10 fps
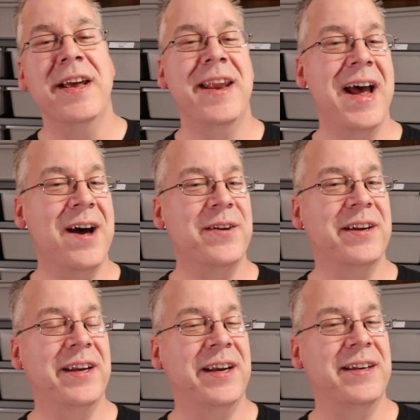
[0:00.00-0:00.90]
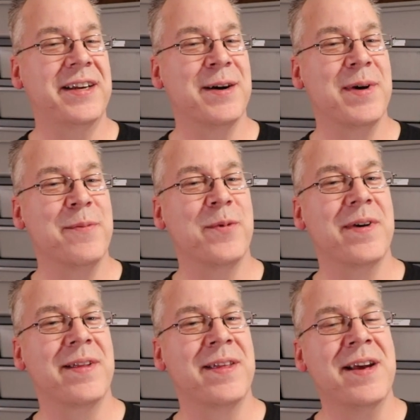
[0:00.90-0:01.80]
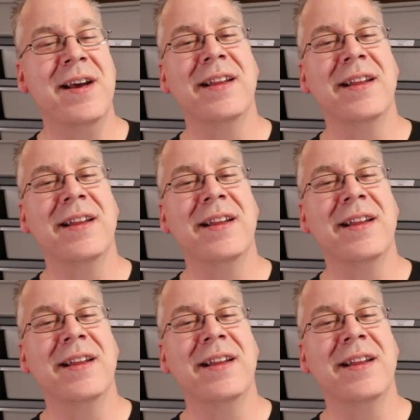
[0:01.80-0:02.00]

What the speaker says: Now you need to come up with